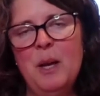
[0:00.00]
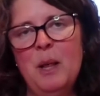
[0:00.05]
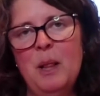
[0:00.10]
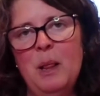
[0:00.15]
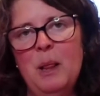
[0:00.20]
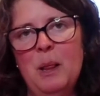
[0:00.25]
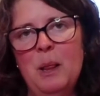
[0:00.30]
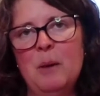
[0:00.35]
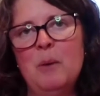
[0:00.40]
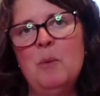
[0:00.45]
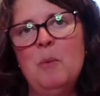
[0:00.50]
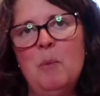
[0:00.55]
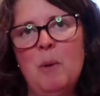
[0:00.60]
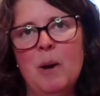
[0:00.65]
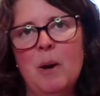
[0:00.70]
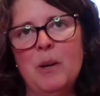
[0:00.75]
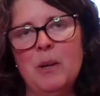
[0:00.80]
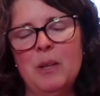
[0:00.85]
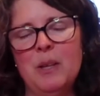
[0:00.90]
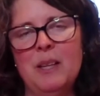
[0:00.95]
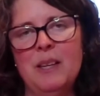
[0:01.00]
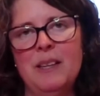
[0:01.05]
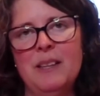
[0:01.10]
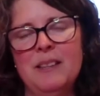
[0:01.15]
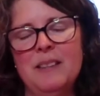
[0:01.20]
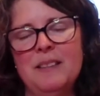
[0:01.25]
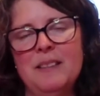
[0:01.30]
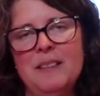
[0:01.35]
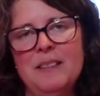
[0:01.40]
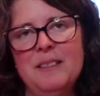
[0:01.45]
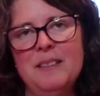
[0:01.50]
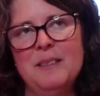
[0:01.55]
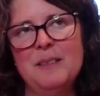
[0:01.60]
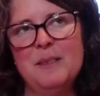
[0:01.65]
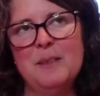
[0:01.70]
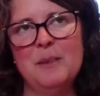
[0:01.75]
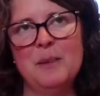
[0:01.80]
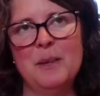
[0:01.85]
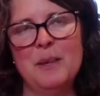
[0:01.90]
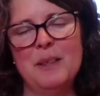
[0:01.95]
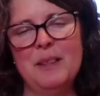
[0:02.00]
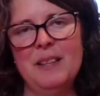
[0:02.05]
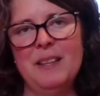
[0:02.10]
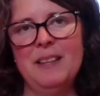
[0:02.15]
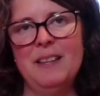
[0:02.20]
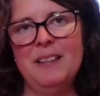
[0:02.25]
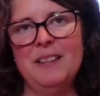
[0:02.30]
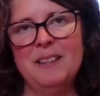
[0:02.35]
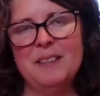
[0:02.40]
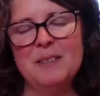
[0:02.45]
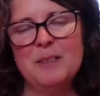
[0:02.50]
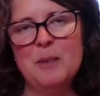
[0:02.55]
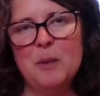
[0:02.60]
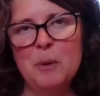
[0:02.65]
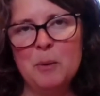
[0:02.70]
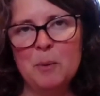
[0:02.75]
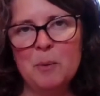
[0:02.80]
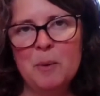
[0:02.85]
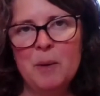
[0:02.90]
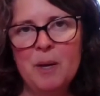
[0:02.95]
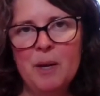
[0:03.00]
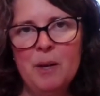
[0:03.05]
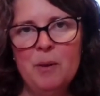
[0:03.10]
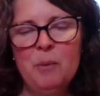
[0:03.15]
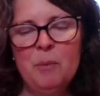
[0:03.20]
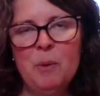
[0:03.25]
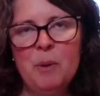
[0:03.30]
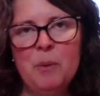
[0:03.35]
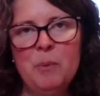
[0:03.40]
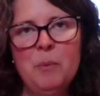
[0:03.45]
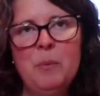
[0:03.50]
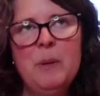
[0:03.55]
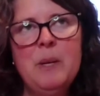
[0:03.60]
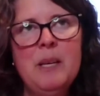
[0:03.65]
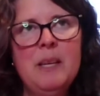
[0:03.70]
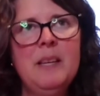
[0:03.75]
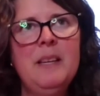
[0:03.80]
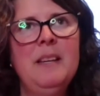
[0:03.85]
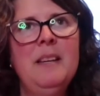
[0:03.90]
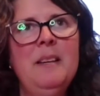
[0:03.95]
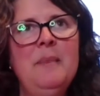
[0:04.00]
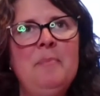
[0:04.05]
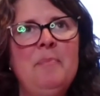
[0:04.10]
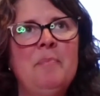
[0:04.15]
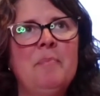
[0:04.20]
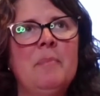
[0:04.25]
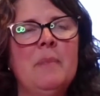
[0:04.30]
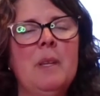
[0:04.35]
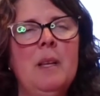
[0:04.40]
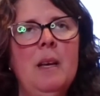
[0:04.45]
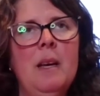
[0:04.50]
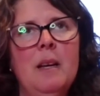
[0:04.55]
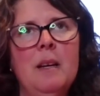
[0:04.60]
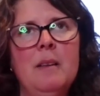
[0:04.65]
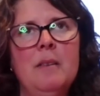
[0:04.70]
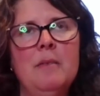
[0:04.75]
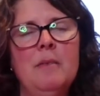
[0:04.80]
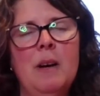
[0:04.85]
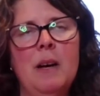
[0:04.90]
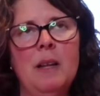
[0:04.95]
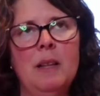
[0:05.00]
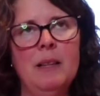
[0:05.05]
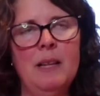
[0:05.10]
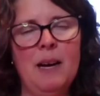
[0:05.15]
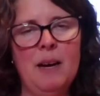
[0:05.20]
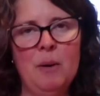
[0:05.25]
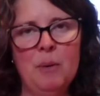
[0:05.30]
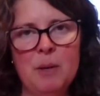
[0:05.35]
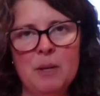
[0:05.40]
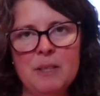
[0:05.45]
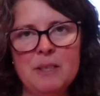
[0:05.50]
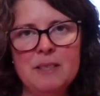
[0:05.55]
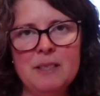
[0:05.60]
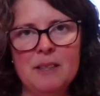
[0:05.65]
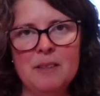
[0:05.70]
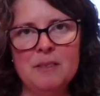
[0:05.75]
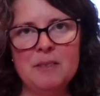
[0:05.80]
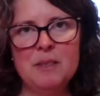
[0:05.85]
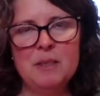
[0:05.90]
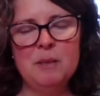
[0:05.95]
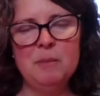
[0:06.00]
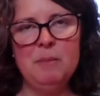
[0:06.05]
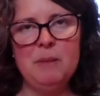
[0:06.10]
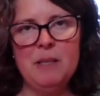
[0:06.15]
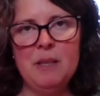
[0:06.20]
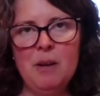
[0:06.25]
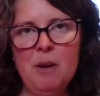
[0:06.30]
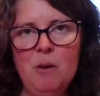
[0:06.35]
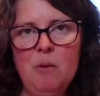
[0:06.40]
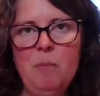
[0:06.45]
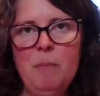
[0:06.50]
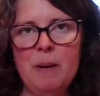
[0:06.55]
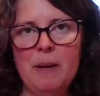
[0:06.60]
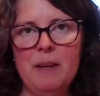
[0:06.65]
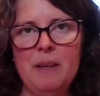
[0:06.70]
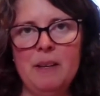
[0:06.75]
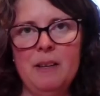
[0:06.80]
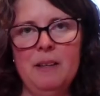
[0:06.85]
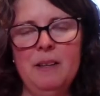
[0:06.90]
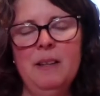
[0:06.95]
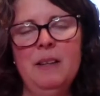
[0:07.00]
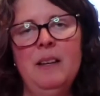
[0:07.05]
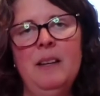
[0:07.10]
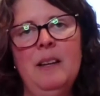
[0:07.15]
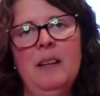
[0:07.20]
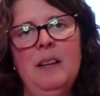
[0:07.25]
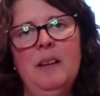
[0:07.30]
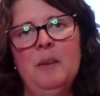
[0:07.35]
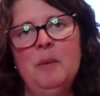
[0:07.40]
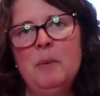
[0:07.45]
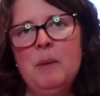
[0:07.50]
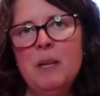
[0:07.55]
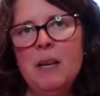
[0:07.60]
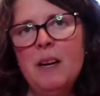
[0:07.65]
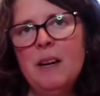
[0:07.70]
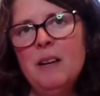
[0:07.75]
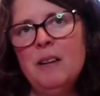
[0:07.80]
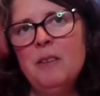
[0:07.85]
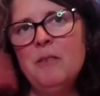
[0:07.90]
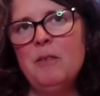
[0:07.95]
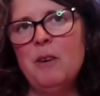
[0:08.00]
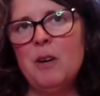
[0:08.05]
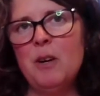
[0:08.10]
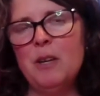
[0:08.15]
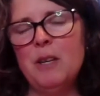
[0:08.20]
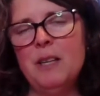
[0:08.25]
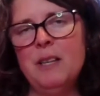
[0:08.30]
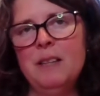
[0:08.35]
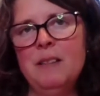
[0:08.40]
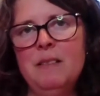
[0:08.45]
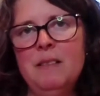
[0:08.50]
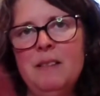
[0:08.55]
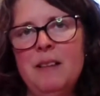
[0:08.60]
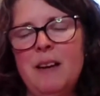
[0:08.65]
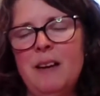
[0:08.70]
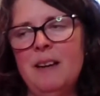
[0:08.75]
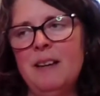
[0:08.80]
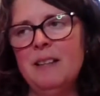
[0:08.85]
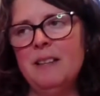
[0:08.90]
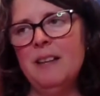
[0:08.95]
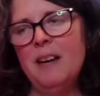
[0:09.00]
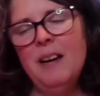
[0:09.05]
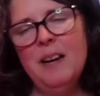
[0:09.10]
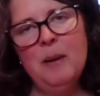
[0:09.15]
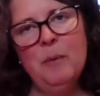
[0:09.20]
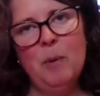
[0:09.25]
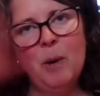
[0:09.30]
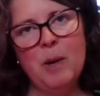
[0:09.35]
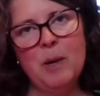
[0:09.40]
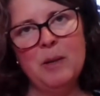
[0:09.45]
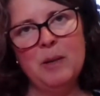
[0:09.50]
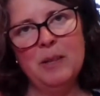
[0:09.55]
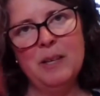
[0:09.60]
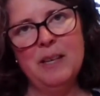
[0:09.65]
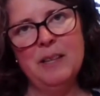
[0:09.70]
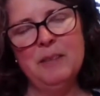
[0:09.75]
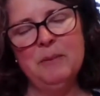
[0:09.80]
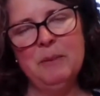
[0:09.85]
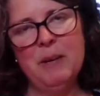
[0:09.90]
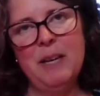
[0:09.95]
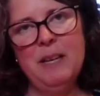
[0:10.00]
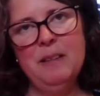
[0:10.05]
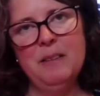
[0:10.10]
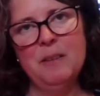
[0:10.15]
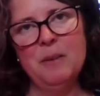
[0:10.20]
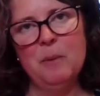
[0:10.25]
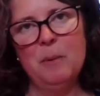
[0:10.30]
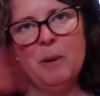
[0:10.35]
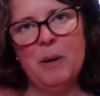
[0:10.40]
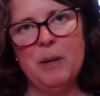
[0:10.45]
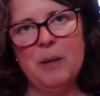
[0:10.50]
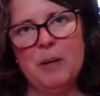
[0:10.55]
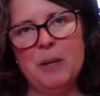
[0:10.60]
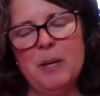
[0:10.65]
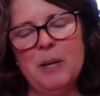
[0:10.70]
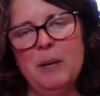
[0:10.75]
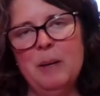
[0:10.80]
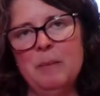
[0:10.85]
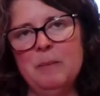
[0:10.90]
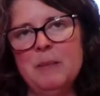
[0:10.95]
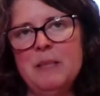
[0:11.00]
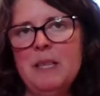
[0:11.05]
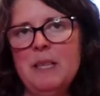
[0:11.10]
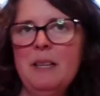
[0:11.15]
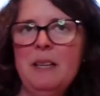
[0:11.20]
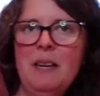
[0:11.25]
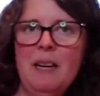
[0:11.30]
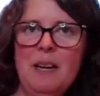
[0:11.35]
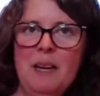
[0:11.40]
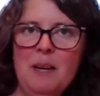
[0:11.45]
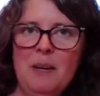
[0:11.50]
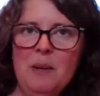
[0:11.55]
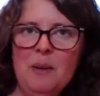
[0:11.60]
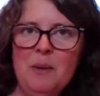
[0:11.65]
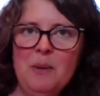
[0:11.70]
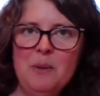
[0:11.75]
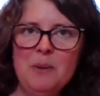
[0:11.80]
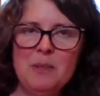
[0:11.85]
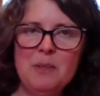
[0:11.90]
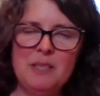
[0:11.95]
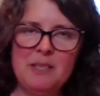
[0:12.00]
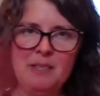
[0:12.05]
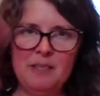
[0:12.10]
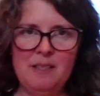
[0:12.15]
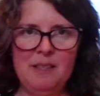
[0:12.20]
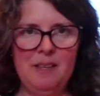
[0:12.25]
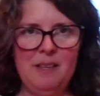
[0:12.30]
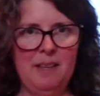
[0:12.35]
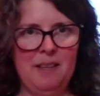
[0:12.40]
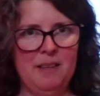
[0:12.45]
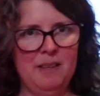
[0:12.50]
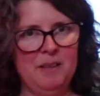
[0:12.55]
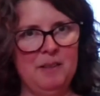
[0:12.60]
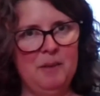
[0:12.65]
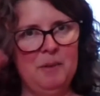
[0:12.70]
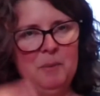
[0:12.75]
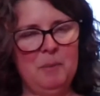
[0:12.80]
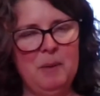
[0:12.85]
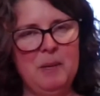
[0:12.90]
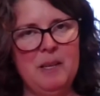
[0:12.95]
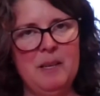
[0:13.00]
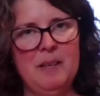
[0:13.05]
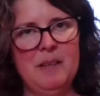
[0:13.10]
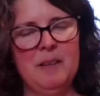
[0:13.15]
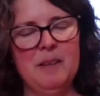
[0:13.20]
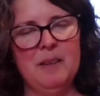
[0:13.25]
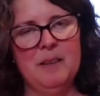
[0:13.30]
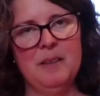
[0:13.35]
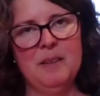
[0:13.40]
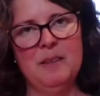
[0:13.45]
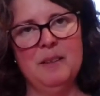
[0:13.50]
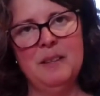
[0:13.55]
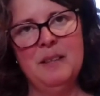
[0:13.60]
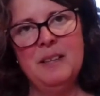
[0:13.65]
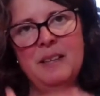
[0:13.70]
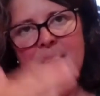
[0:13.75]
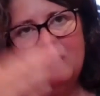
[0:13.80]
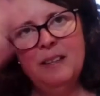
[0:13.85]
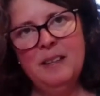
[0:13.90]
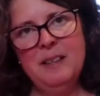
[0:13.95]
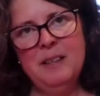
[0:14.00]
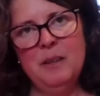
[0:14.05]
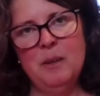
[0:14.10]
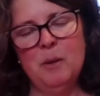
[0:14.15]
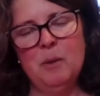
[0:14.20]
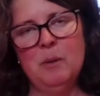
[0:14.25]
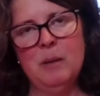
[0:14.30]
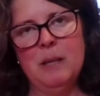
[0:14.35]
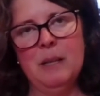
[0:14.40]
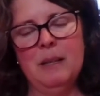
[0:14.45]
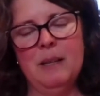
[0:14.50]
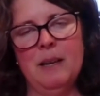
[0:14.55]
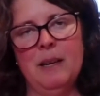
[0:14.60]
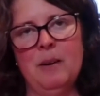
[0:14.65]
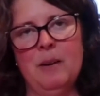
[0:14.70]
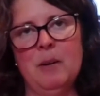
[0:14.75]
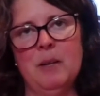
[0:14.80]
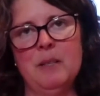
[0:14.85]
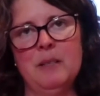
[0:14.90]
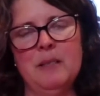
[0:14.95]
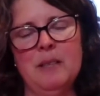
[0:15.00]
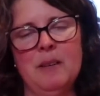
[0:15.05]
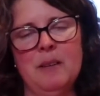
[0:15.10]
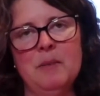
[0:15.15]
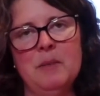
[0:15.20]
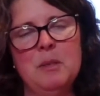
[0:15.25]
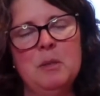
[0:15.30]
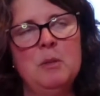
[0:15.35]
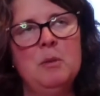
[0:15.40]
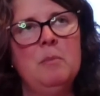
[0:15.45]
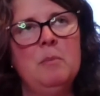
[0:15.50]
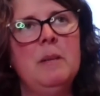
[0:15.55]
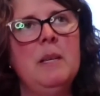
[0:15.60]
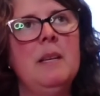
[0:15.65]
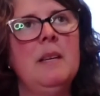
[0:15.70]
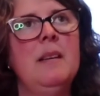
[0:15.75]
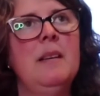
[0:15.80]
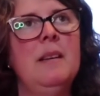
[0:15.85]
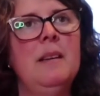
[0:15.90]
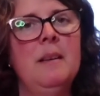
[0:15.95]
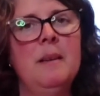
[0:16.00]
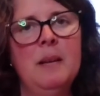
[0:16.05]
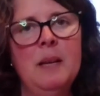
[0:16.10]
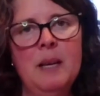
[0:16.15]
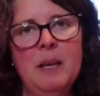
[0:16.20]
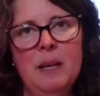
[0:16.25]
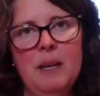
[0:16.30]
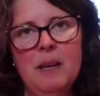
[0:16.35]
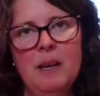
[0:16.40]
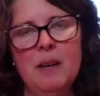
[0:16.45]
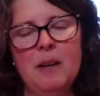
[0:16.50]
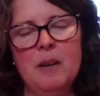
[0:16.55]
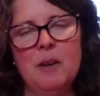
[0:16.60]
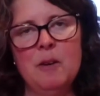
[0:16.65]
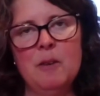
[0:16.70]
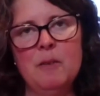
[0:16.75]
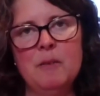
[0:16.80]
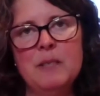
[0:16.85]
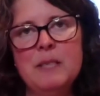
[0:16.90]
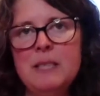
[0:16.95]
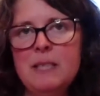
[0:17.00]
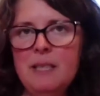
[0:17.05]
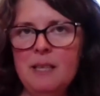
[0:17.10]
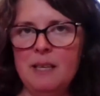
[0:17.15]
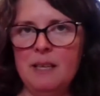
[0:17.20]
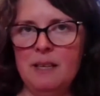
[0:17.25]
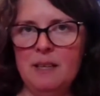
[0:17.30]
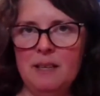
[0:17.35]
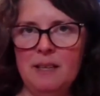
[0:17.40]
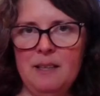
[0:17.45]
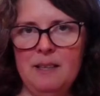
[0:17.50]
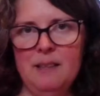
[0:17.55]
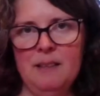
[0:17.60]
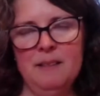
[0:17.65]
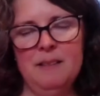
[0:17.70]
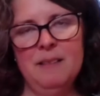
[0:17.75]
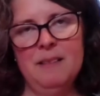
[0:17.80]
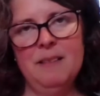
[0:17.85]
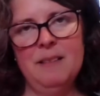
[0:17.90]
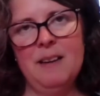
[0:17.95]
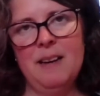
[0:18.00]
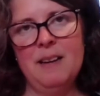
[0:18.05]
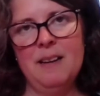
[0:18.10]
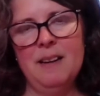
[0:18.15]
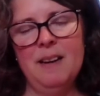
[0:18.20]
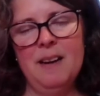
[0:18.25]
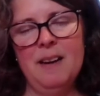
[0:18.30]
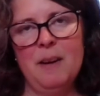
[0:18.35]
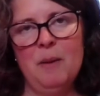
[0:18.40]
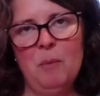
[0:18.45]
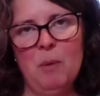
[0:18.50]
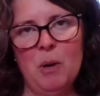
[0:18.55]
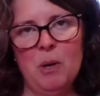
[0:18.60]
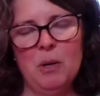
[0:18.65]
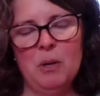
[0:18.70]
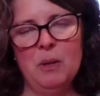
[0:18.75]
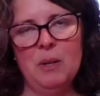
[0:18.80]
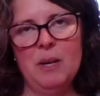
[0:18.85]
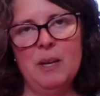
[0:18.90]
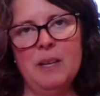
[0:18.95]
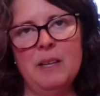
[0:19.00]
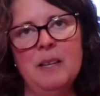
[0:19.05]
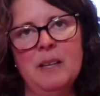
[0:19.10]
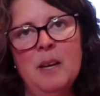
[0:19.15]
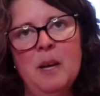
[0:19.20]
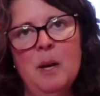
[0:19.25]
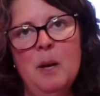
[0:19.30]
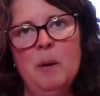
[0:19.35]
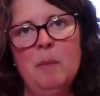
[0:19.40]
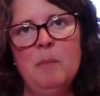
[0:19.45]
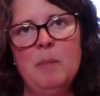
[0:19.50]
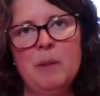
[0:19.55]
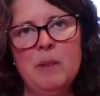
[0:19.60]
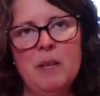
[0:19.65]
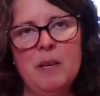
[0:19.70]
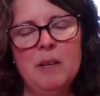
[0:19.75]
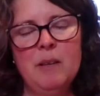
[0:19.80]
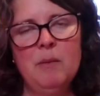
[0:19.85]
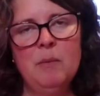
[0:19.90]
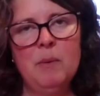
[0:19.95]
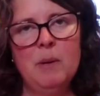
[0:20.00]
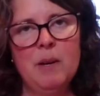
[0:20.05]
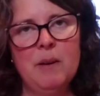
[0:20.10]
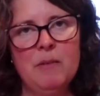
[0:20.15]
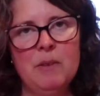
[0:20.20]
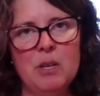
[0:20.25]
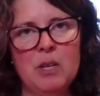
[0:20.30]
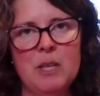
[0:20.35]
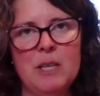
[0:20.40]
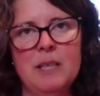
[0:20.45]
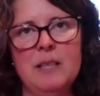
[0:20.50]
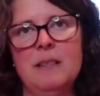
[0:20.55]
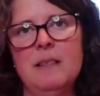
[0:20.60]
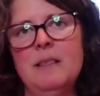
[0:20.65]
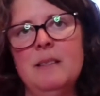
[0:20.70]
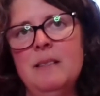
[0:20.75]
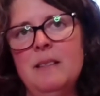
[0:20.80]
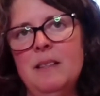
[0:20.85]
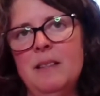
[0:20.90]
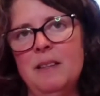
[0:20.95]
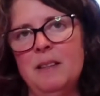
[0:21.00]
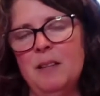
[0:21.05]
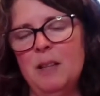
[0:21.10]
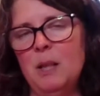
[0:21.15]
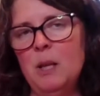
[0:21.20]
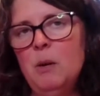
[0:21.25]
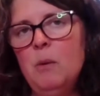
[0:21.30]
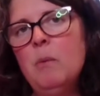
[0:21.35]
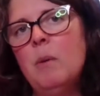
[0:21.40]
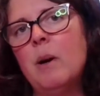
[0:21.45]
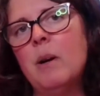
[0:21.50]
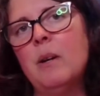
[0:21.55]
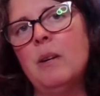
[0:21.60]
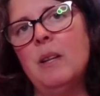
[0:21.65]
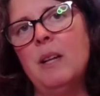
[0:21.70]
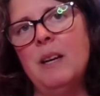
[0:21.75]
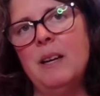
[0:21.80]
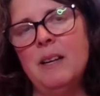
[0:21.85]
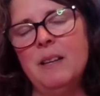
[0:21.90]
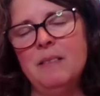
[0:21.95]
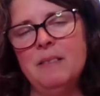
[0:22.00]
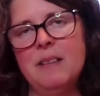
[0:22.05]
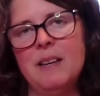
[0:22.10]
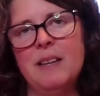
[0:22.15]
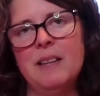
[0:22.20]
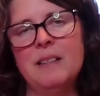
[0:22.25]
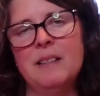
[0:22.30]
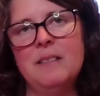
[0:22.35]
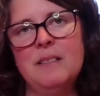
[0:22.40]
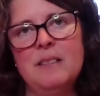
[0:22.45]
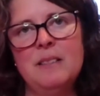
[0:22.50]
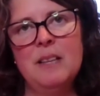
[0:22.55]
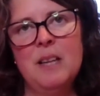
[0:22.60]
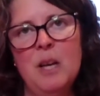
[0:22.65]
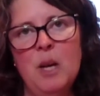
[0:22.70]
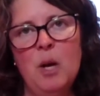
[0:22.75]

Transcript: low water line sort of thing. So when we kind of allow ourselves to be open, we kind of are in that high water line, right? The water comes in and out, and we are, allow ourselves to be kind of seen in that high water line. But then whatever is in the low water line, that's